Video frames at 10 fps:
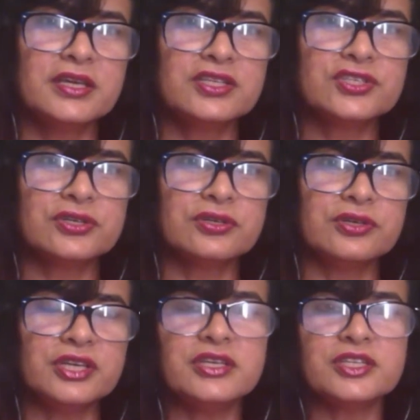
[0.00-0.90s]
So
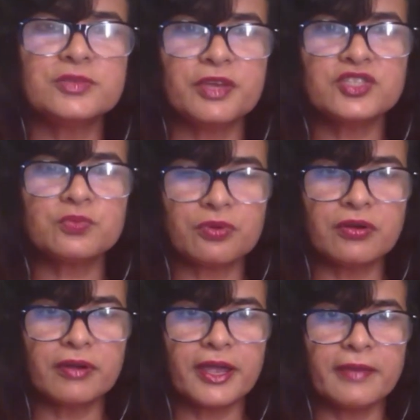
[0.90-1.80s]
India's space
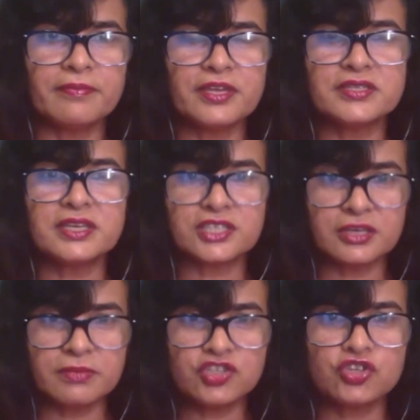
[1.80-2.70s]
program is
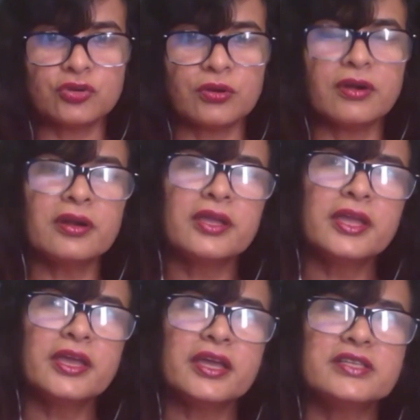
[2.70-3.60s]
getting mature.
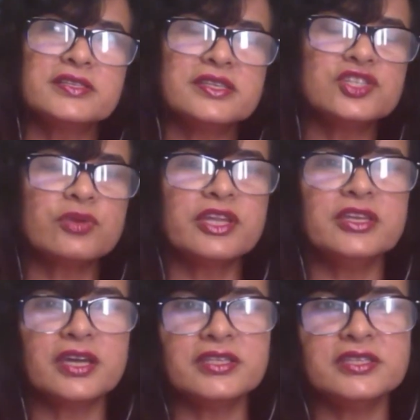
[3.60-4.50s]
And since
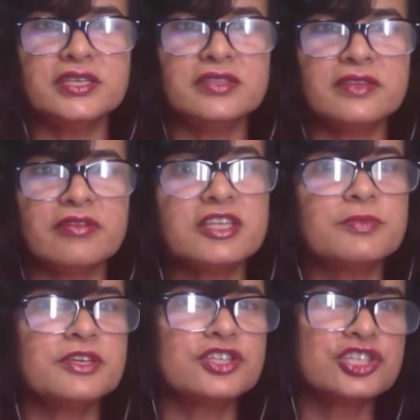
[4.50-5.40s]
2019, there has
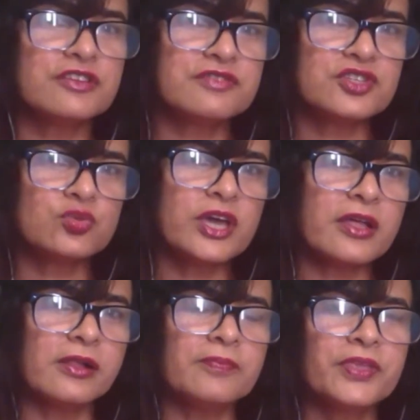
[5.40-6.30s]
been a shift as
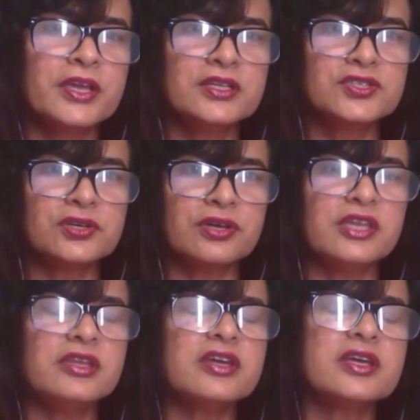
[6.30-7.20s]
well. So
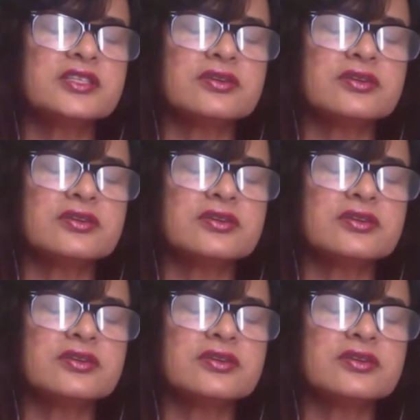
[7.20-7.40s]
India has